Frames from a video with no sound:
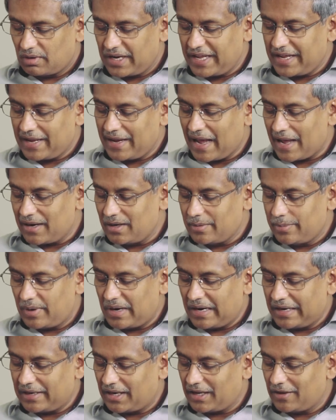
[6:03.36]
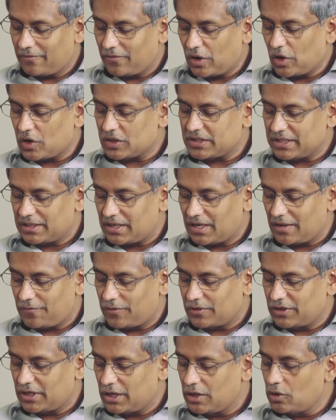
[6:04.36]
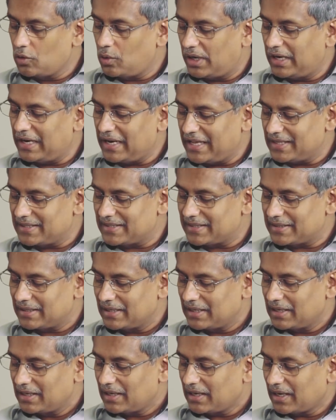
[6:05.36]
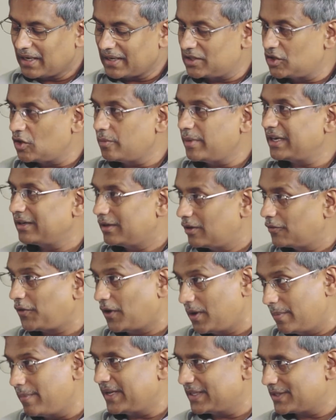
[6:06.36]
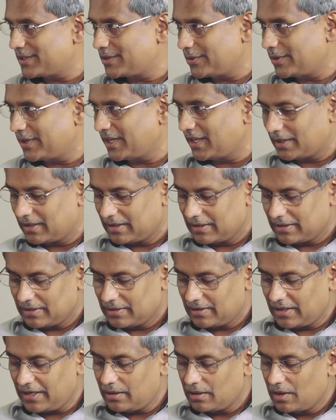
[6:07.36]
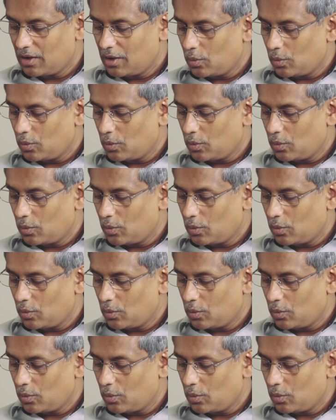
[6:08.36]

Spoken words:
recalibrating velocity for the new release, assuming a different base story, right?